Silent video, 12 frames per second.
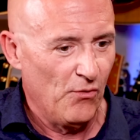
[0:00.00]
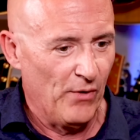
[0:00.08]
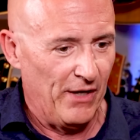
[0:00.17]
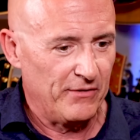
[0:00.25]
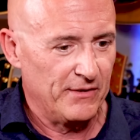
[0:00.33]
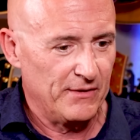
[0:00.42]

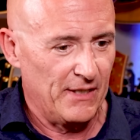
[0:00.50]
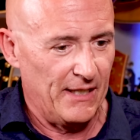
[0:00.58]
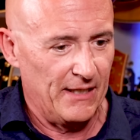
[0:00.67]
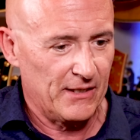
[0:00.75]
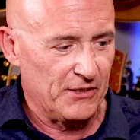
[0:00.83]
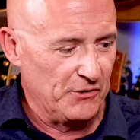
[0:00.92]
Well,
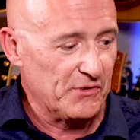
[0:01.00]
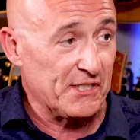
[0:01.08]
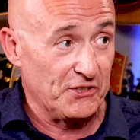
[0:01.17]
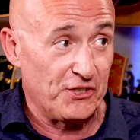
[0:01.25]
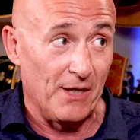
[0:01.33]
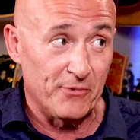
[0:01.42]

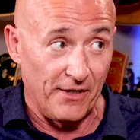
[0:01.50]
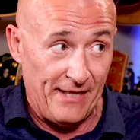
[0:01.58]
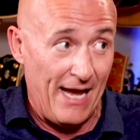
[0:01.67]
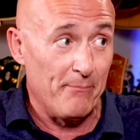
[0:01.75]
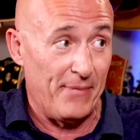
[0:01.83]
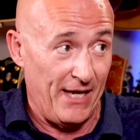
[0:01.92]
Knutson jumped on
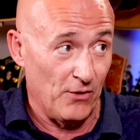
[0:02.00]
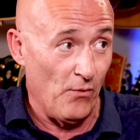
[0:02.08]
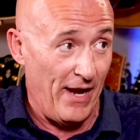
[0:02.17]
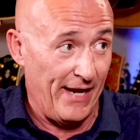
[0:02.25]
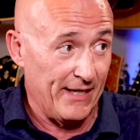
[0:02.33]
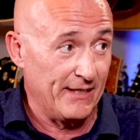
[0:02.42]
that
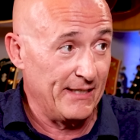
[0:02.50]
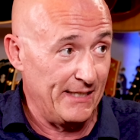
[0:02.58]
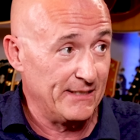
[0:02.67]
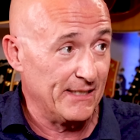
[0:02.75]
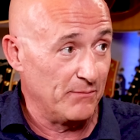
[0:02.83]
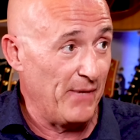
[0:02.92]
bandwagon, and
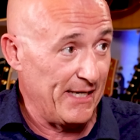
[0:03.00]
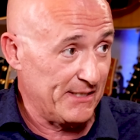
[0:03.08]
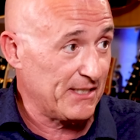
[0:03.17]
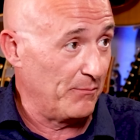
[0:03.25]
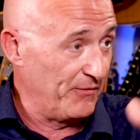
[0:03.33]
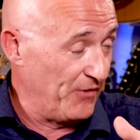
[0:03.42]
he did make
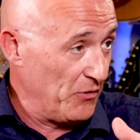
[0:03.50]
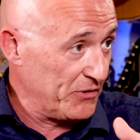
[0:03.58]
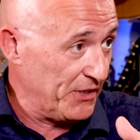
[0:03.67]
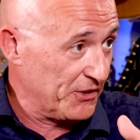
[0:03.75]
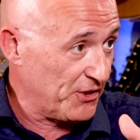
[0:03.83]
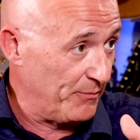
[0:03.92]
some of
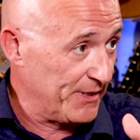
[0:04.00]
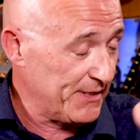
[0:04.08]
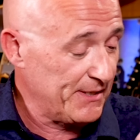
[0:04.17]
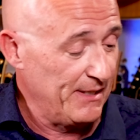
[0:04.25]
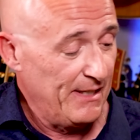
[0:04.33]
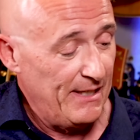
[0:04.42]
those
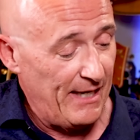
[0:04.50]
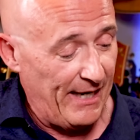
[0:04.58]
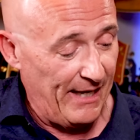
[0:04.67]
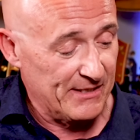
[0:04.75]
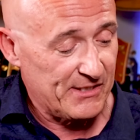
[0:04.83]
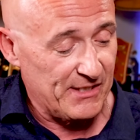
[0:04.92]
instruments.
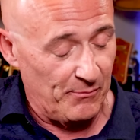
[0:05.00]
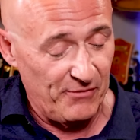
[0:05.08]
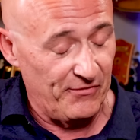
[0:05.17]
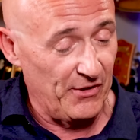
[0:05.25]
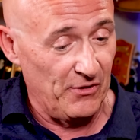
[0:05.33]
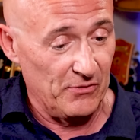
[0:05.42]
And some
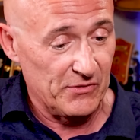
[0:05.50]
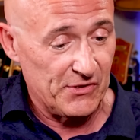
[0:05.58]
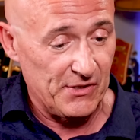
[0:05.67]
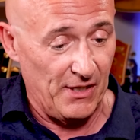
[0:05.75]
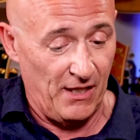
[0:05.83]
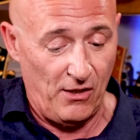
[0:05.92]
of
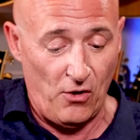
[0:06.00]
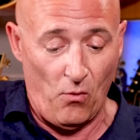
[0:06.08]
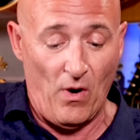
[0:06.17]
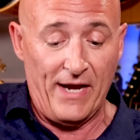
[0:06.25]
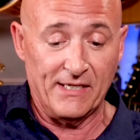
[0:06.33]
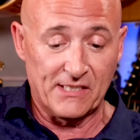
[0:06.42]
those
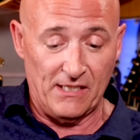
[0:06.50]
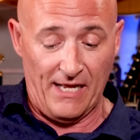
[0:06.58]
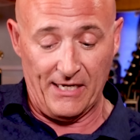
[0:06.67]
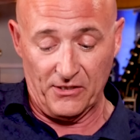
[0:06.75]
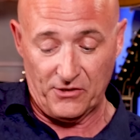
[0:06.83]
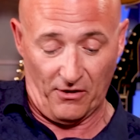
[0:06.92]
Hawaiian
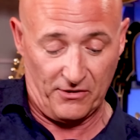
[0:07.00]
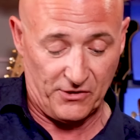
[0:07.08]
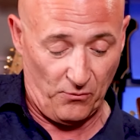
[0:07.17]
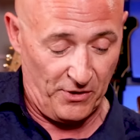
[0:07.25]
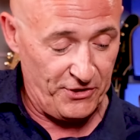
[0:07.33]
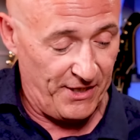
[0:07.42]
slide guitars,
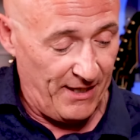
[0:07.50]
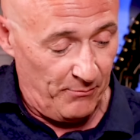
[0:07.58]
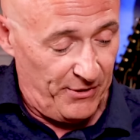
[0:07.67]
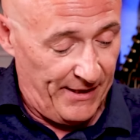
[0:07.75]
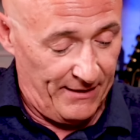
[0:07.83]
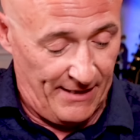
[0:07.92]
the ones you kind of
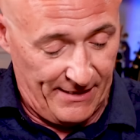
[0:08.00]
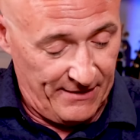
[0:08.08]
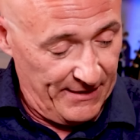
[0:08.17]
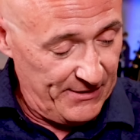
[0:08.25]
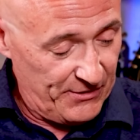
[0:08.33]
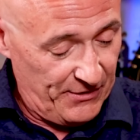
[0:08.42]
play like
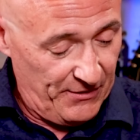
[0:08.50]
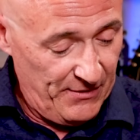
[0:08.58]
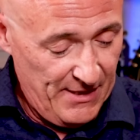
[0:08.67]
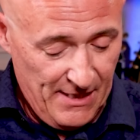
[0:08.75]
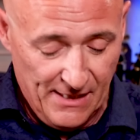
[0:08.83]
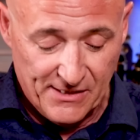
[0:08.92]
this, you
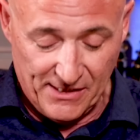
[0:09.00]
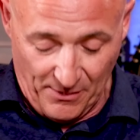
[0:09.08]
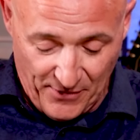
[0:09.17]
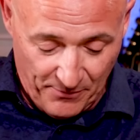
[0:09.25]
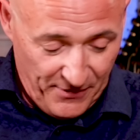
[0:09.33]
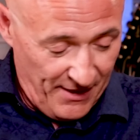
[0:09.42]
know,
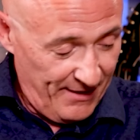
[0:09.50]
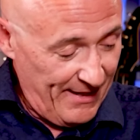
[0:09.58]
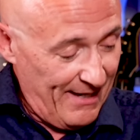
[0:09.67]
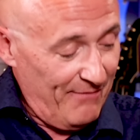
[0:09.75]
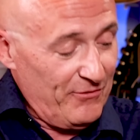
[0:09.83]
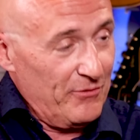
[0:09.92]
some of them kind of
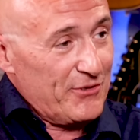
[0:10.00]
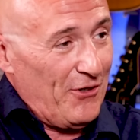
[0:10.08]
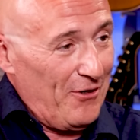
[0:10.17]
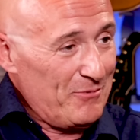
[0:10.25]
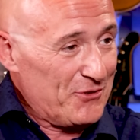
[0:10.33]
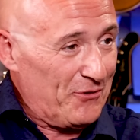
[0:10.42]
have those
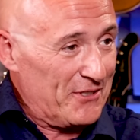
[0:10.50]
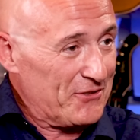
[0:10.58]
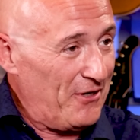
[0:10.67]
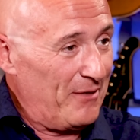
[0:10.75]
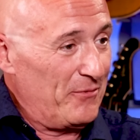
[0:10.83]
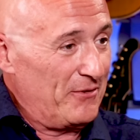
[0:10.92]
harp strings on them.